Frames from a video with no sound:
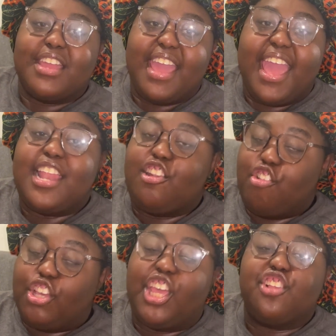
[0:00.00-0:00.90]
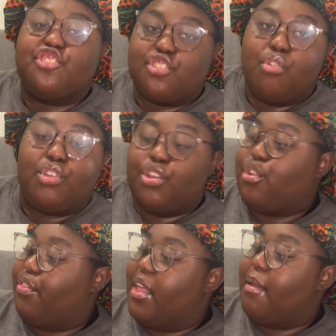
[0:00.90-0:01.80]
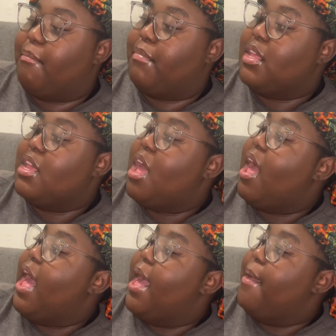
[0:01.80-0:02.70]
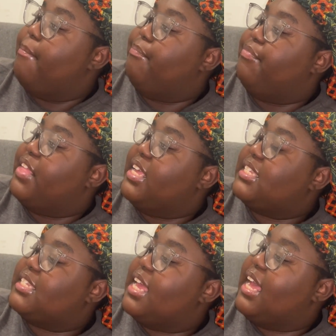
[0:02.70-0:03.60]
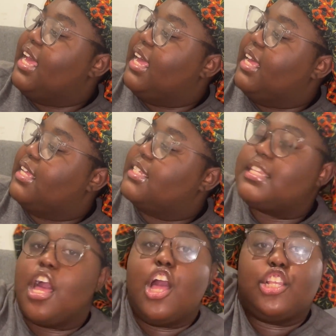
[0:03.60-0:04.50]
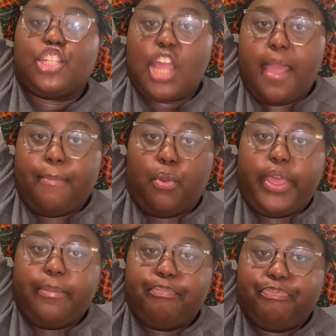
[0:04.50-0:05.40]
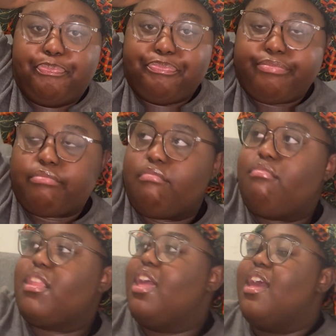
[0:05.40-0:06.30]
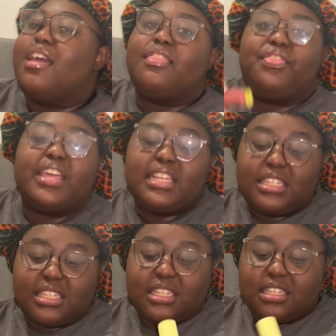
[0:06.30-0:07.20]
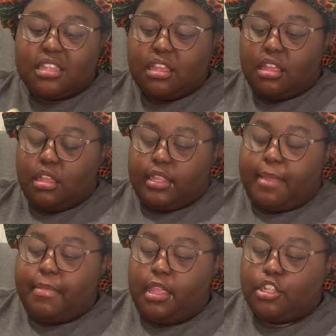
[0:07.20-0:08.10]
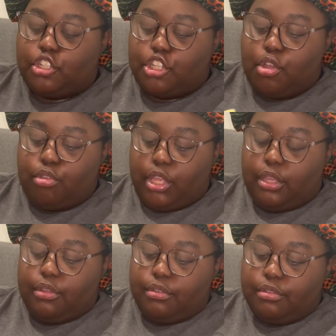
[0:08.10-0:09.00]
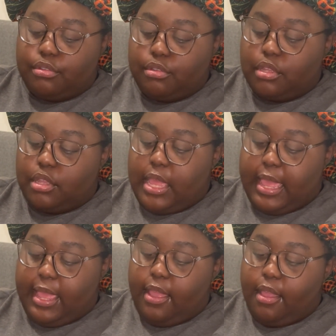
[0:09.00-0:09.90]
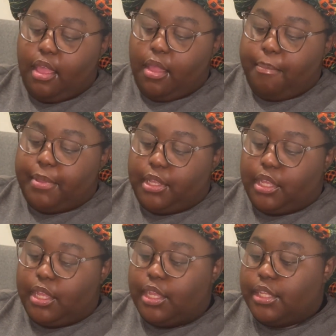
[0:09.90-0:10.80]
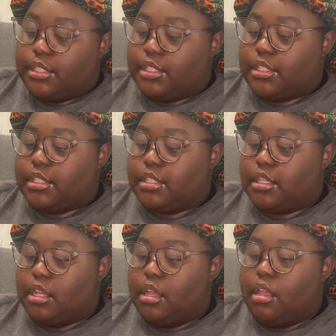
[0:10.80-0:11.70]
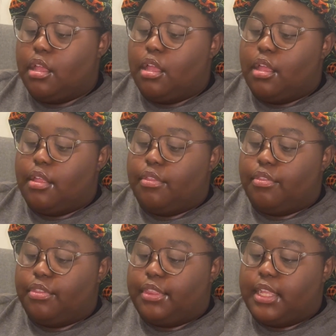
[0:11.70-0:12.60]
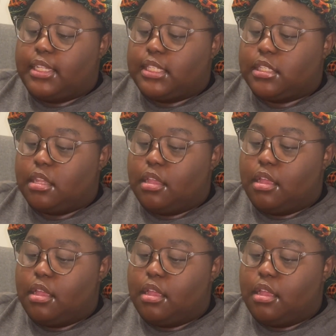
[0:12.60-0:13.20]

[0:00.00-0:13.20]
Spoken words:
it and looking so good on them. This is a Shy Boy. This, let me show you it, because this